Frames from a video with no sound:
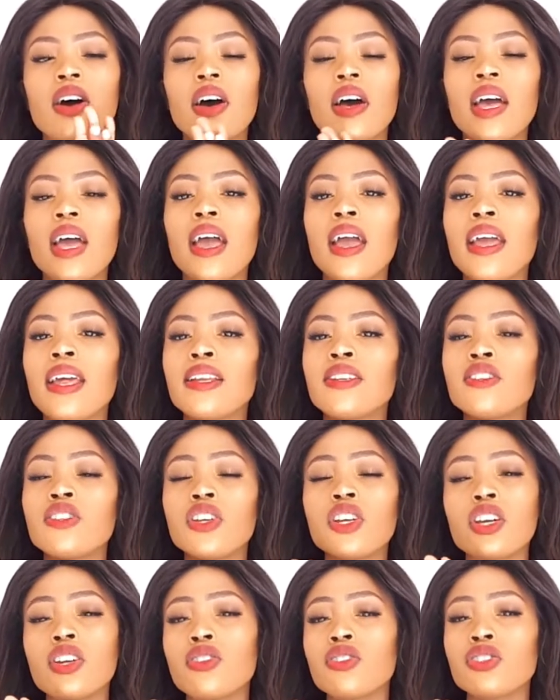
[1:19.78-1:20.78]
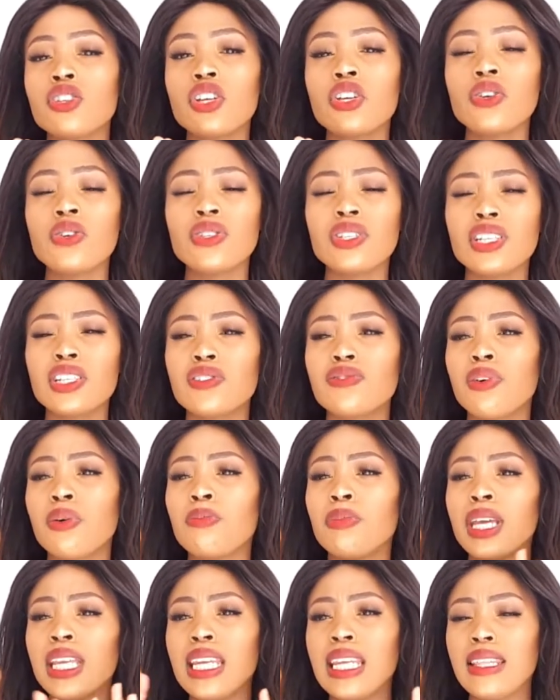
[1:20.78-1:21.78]
And you can also use this for
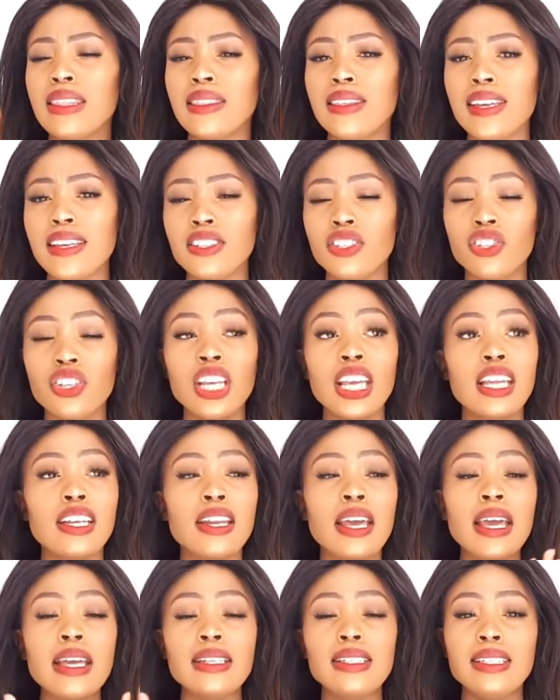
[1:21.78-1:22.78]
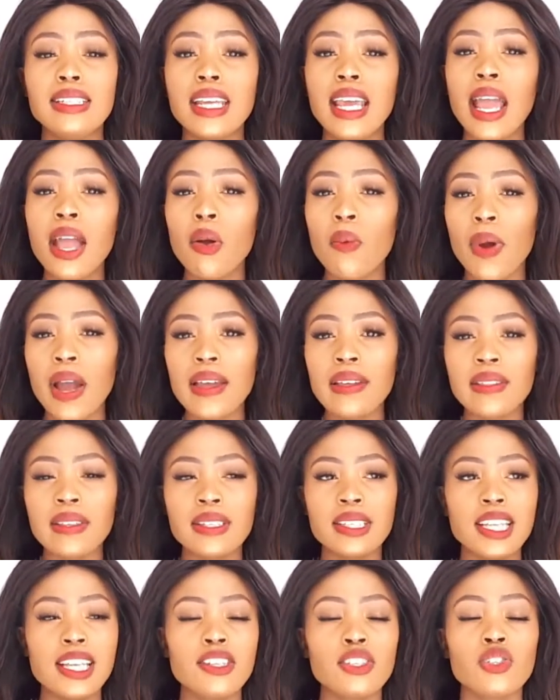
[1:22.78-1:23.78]
many things. You can DIY
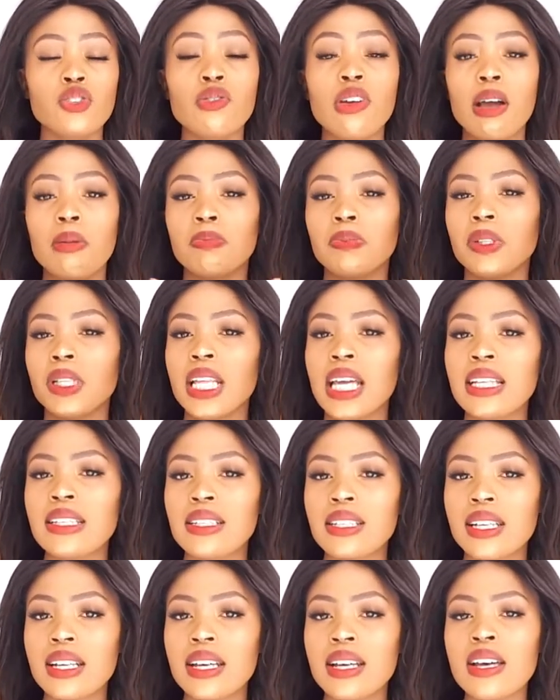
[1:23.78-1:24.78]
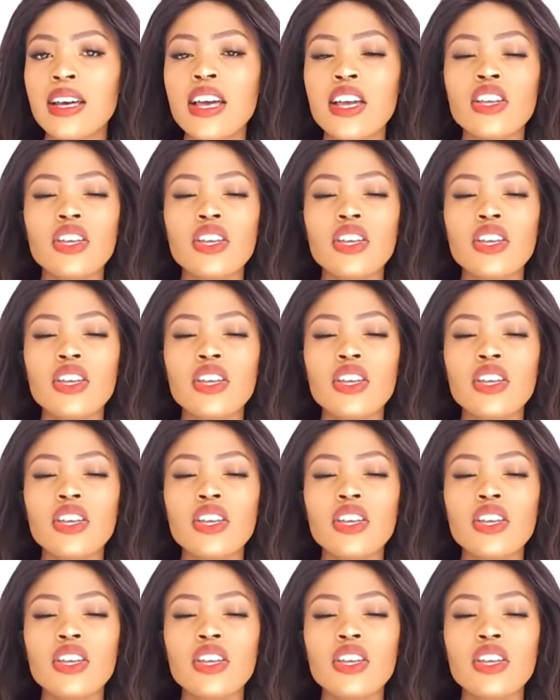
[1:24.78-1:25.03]
this into a planter.